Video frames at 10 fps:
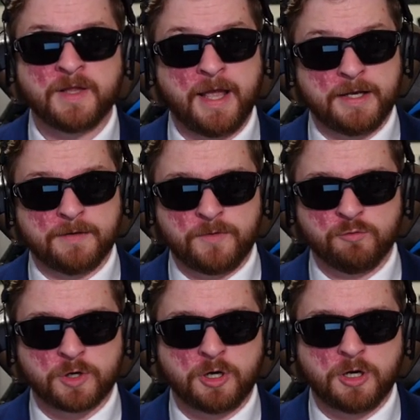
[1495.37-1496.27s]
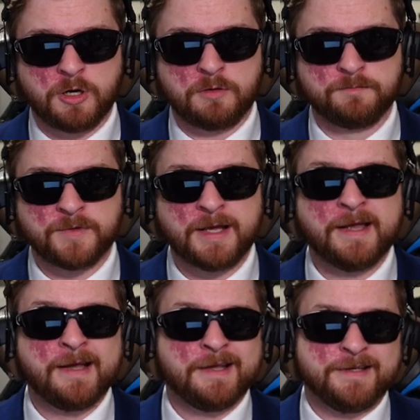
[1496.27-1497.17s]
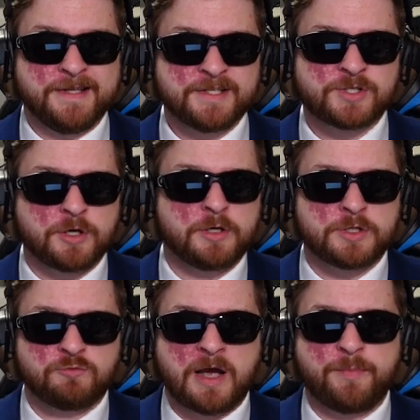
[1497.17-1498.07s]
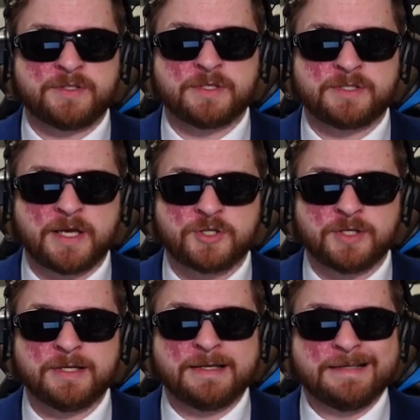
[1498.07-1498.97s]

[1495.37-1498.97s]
And if you recall, discharge in rapid succession